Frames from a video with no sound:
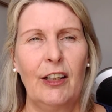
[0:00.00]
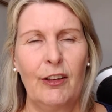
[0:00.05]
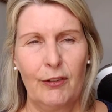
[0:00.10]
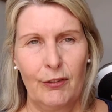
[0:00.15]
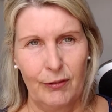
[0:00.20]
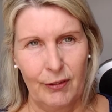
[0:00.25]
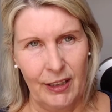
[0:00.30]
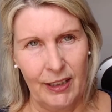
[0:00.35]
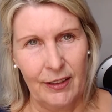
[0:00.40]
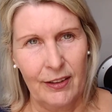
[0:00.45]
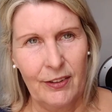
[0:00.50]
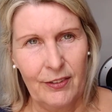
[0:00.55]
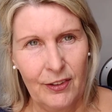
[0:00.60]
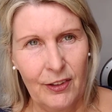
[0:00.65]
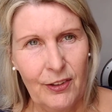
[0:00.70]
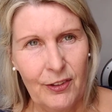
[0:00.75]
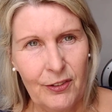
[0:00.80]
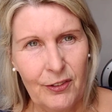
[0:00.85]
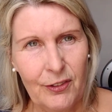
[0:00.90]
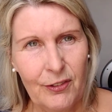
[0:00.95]
ring the
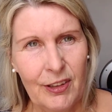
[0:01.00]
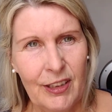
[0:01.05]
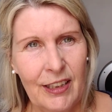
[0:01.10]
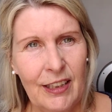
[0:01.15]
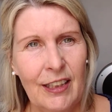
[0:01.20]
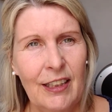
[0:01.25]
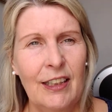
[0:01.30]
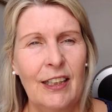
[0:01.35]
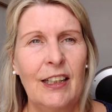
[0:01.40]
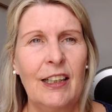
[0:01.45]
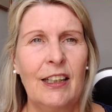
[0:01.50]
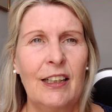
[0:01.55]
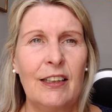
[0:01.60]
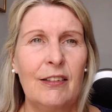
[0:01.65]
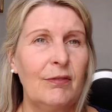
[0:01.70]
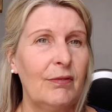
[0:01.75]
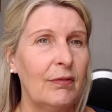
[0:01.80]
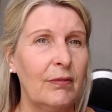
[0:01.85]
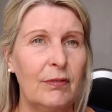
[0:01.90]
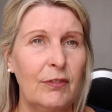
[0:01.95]
surgery.
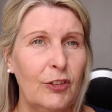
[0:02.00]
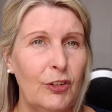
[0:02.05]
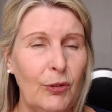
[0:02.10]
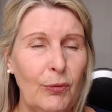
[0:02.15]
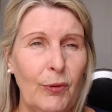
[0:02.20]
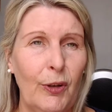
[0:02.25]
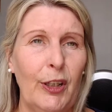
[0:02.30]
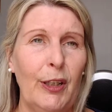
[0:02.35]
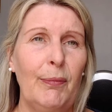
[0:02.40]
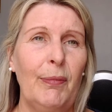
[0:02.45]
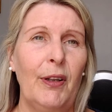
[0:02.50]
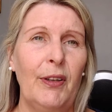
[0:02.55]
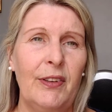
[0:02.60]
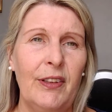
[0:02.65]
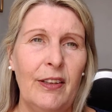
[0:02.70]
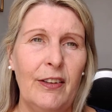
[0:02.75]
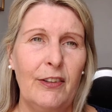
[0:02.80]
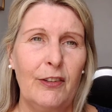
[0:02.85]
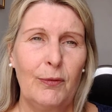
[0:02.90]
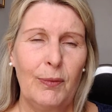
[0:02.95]
Don't worry about
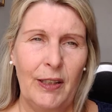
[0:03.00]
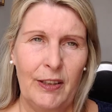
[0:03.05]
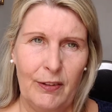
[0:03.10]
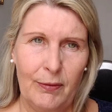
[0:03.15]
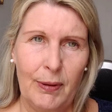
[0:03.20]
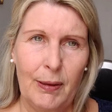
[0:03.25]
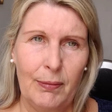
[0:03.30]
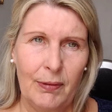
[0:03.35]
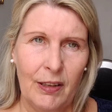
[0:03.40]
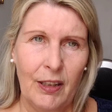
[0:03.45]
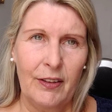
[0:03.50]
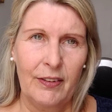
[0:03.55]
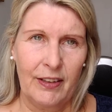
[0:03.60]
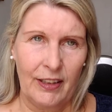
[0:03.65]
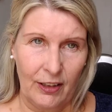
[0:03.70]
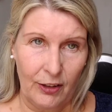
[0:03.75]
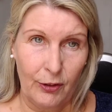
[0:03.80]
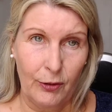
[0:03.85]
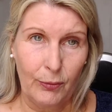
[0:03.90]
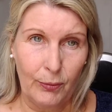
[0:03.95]
it. There's plenty of people out
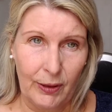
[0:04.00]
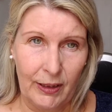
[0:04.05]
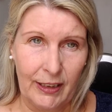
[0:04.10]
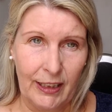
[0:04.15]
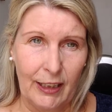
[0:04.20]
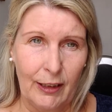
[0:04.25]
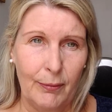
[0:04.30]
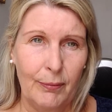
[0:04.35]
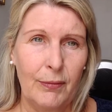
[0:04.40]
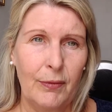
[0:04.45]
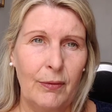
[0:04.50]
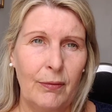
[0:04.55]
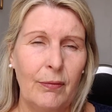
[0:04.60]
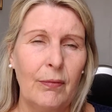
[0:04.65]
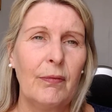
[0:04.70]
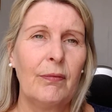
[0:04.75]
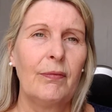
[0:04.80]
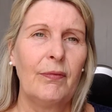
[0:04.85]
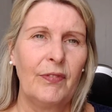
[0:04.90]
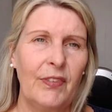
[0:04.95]
there who will help.
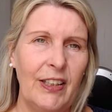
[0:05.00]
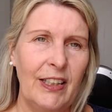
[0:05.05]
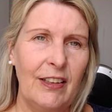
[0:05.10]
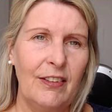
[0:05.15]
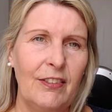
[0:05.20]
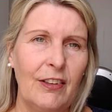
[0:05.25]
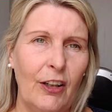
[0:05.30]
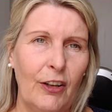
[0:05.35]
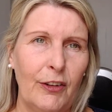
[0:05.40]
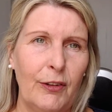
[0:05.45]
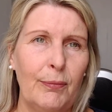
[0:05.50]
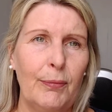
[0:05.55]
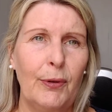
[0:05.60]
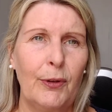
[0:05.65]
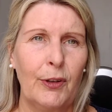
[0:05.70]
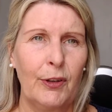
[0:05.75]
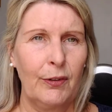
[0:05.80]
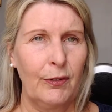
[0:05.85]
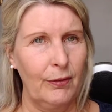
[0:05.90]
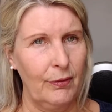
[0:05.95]
These are
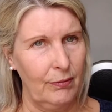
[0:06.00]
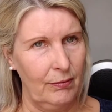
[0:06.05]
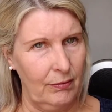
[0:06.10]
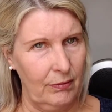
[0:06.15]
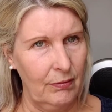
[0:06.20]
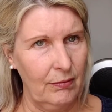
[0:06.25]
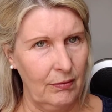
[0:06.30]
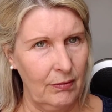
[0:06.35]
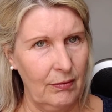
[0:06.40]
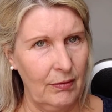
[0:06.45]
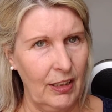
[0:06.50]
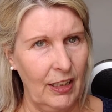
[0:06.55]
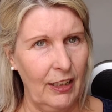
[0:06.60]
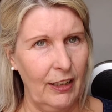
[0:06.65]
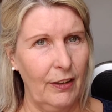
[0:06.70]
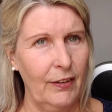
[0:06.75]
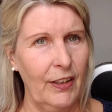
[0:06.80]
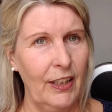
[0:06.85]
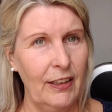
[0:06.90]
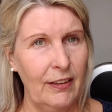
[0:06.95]
important.
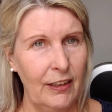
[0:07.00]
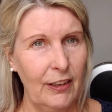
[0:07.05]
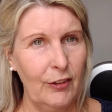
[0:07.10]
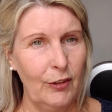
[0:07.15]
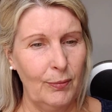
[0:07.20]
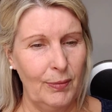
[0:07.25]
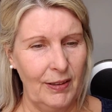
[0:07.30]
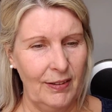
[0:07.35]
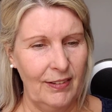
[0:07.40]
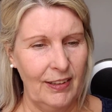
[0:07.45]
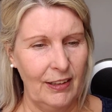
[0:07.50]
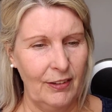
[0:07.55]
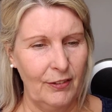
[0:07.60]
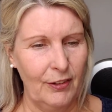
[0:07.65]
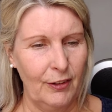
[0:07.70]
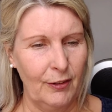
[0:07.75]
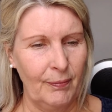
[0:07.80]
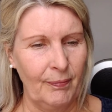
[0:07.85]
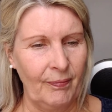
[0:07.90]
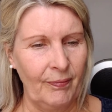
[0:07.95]
They need to be seen to.
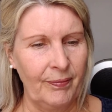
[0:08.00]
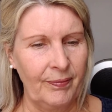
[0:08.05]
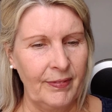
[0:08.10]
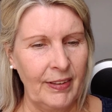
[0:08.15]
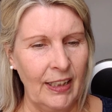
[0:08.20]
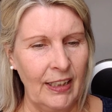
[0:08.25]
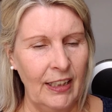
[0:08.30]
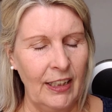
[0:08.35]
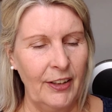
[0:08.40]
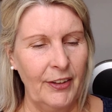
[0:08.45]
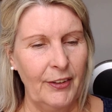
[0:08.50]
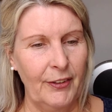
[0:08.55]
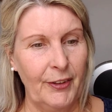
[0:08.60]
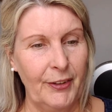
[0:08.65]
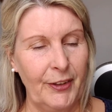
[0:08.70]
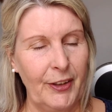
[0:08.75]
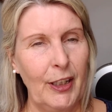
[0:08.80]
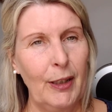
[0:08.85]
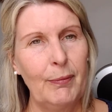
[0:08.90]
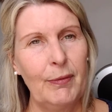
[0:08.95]
There are a
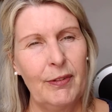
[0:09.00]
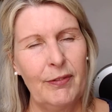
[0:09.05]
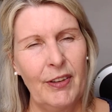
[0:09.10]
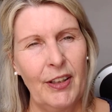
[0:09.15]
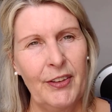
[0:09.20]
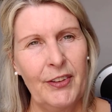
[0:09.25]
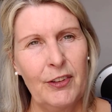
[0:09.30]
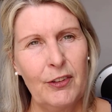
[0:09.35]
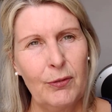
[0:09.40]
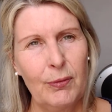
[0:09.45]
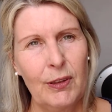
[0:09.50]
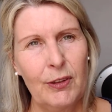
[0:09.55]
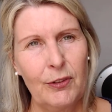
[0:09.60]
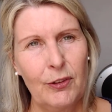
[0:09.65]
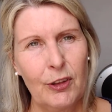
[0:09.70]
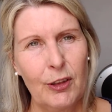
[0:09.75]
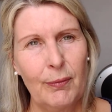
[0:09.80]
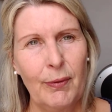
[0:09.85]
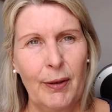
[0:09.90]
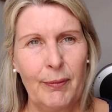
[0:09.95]
couple of others. We'll
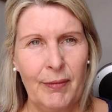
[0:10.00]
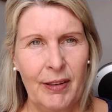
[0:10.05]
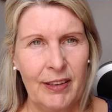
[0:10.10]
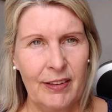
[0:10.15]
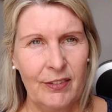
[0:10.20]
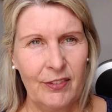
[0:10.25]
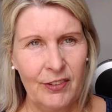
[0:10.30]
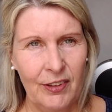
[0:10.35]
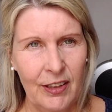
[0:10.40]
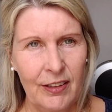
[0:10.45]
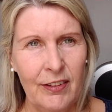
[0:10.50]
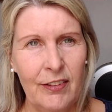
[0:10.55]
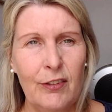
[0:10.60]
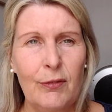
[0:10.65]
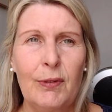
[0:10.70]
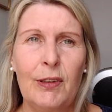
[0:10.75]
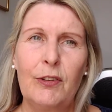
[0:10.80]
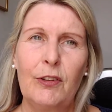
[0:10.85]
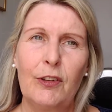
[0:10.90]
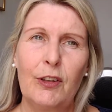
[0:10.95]
talk about meningitis and
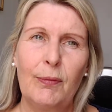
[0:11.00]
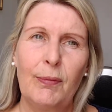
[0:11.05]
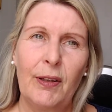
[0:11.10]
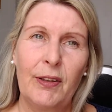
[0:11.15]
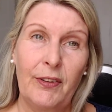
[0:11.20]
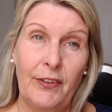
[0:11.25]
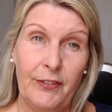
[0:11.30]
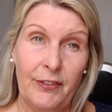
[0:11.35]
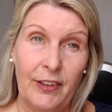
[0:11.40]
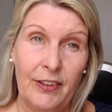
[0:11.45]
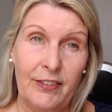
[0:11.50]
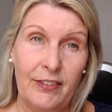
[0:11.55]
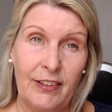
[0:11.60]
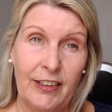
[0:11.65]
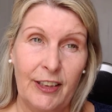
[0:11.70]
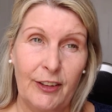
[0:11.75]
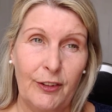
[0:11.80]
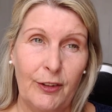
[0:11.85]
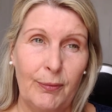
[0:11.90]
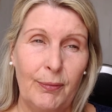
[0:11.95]
we'll talk about thrush
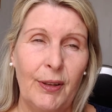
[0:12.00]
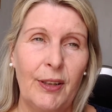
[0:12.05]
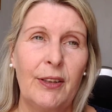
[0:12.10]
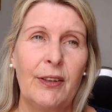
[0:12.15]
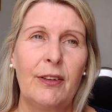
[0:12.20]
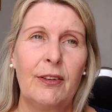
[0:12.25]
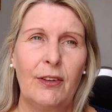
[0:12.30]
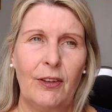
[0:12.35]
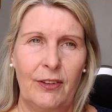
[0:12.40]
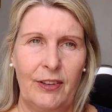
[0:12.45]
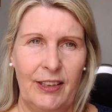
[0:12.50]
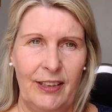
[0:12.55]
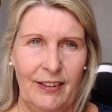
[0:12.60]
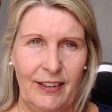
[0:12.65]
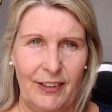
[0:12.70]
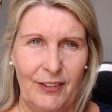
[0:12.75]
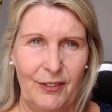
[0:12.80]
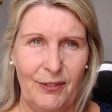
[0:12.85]
later, but not in this